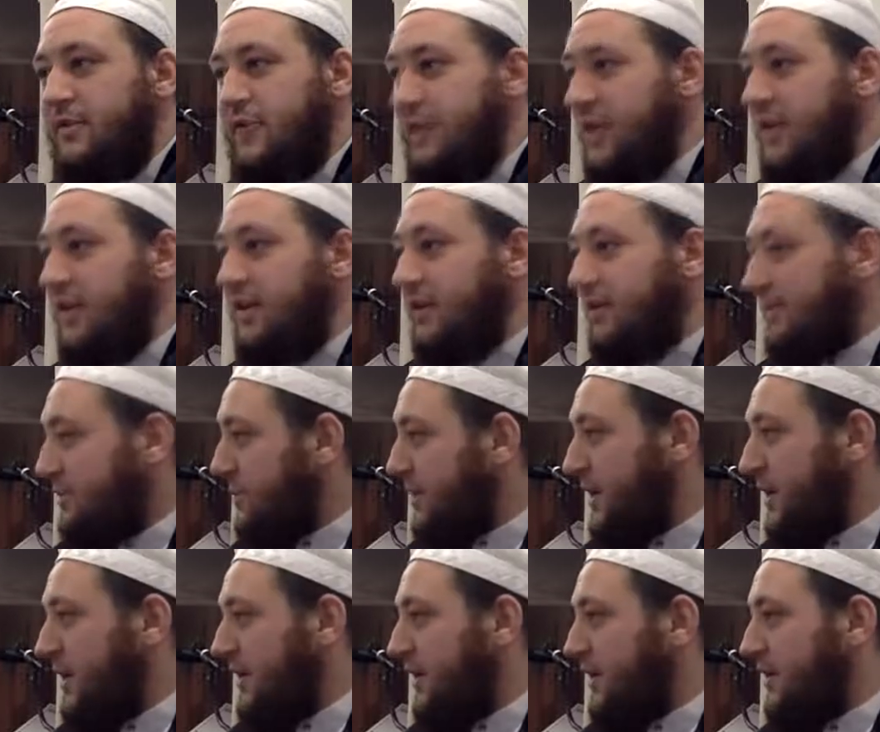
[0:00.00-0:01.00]
Really,
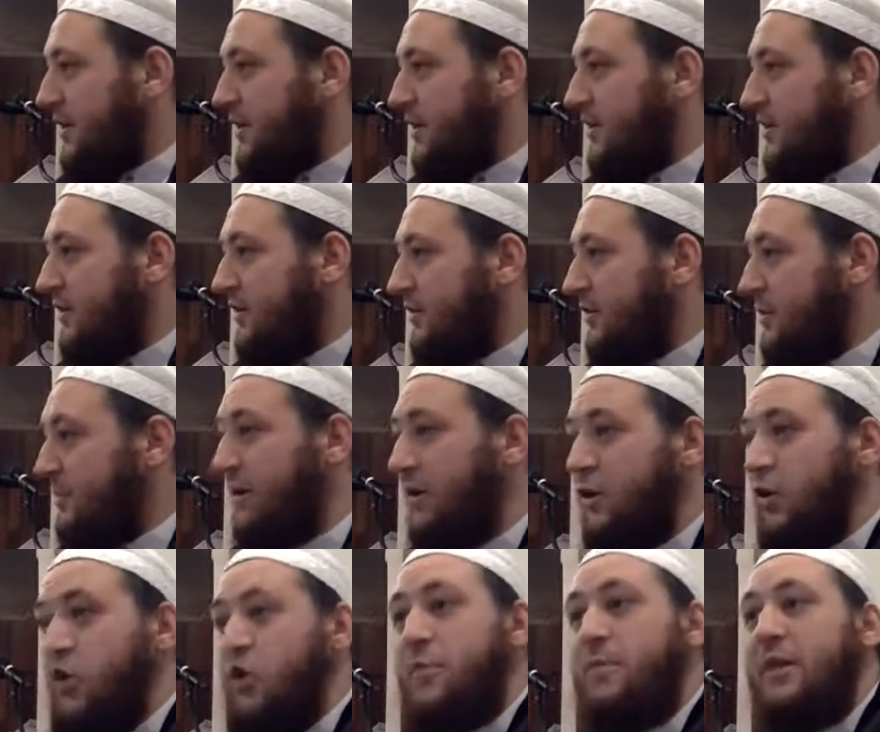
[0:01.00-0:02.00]
subhanAllah.
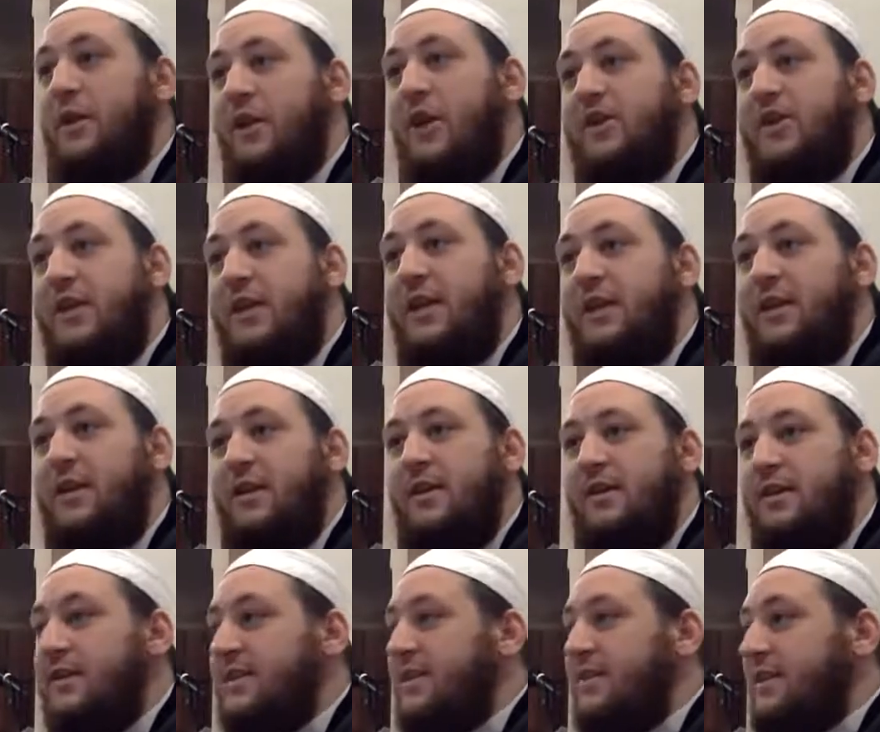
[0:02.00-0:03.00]
From human logic,
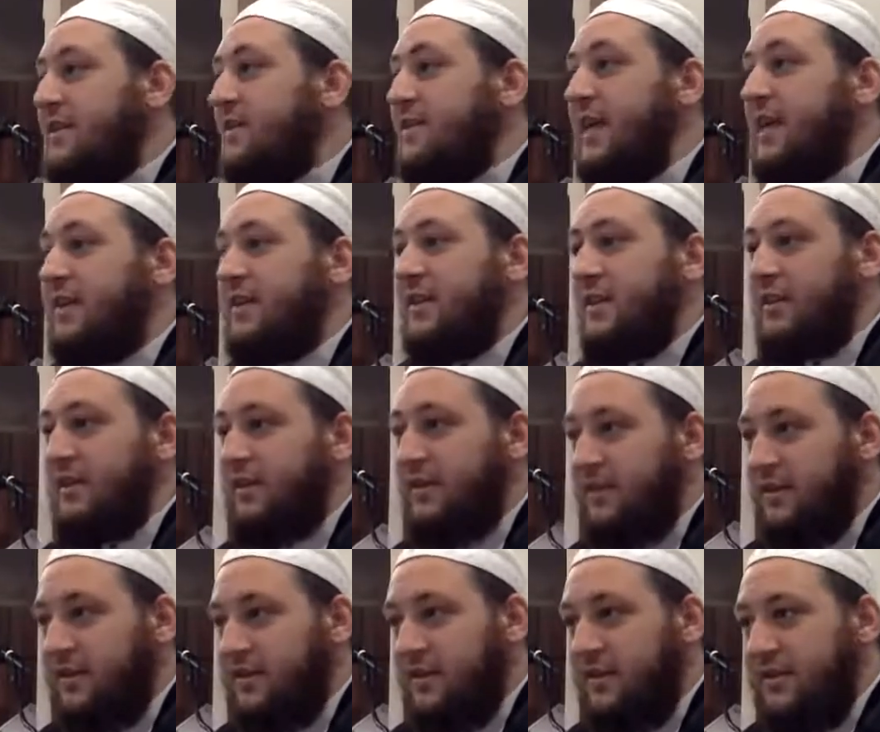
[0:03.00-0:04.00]
this is insanity.
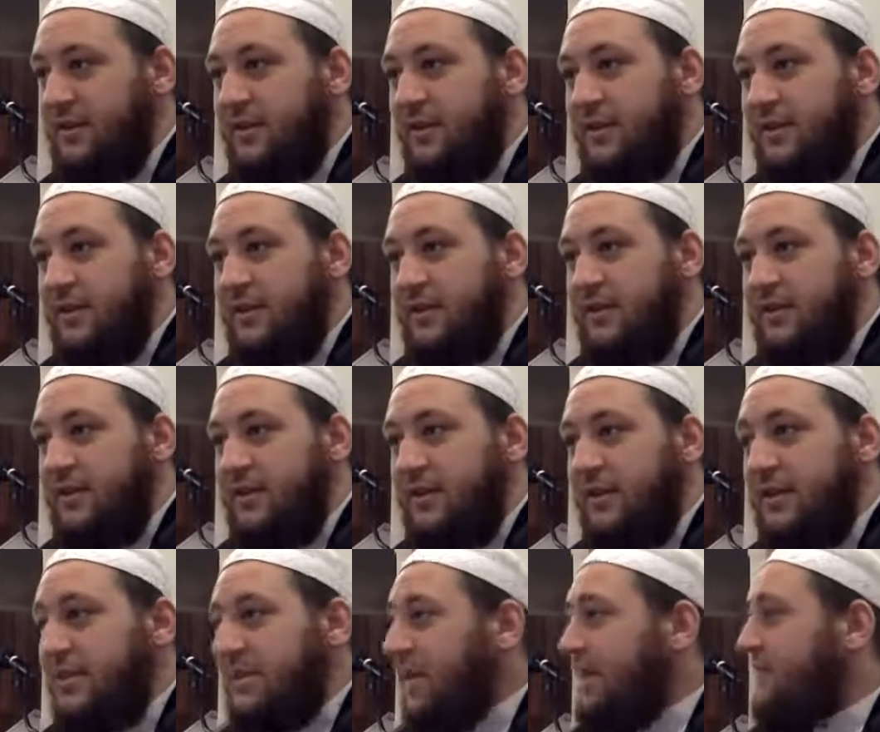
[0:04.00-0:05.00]

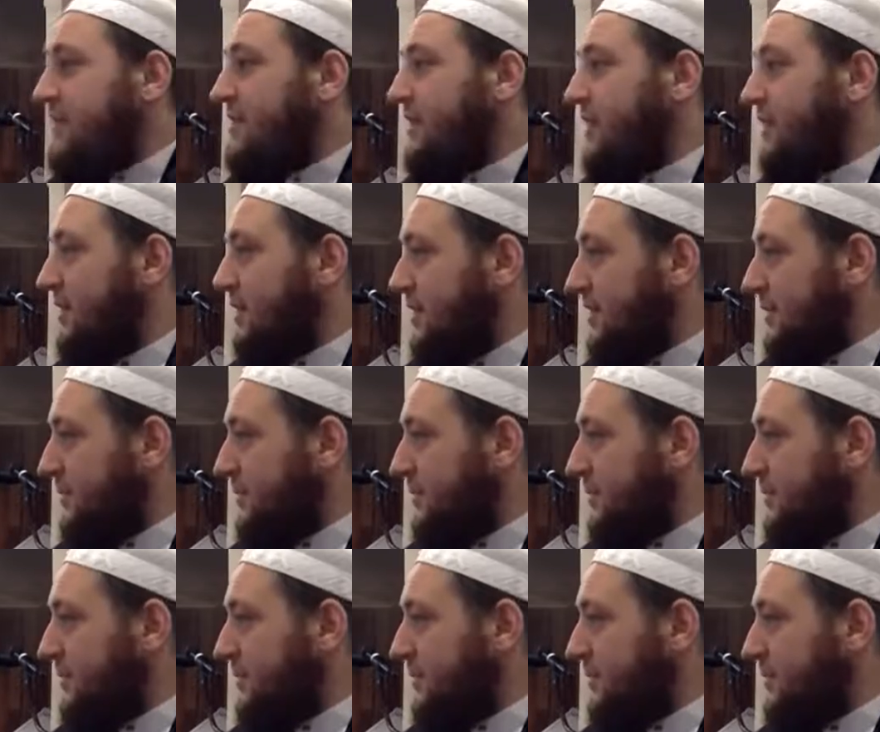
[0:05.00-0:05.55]
Insanity.